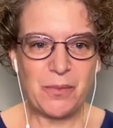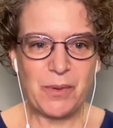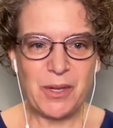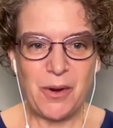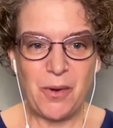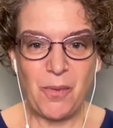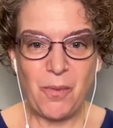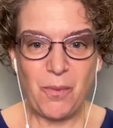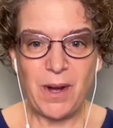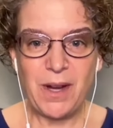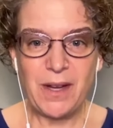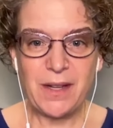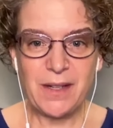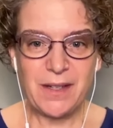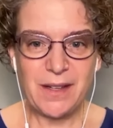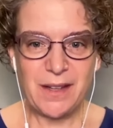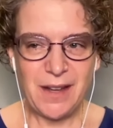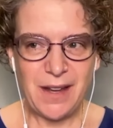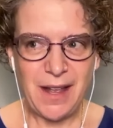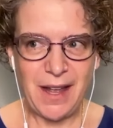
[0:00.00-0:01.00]
We don't want
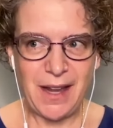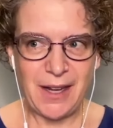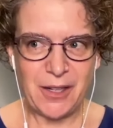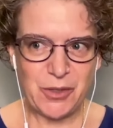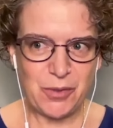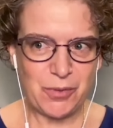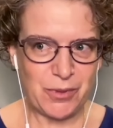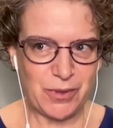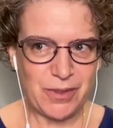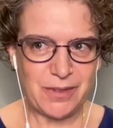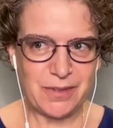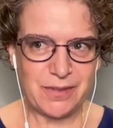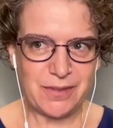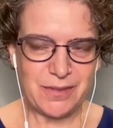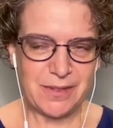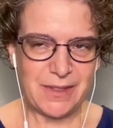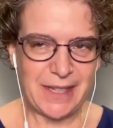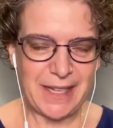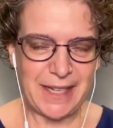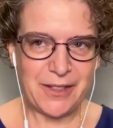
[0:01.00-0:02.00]
actual,
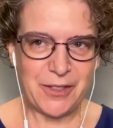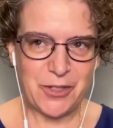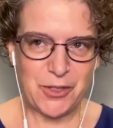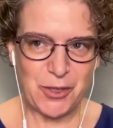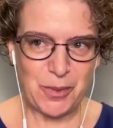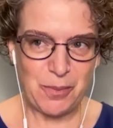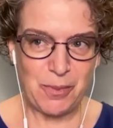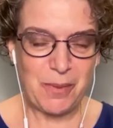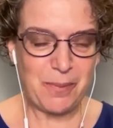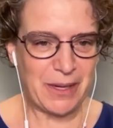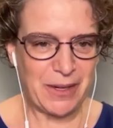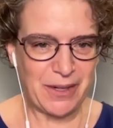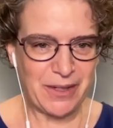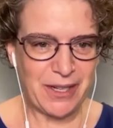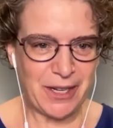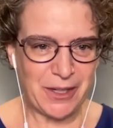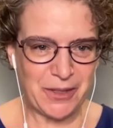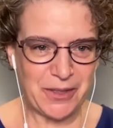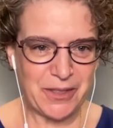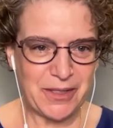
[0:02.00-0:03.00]
I hate this term, but
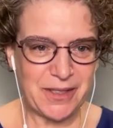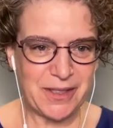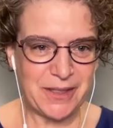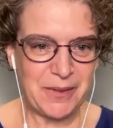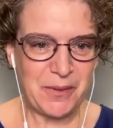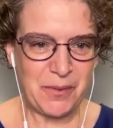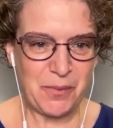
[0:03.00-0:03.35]
meritocracy.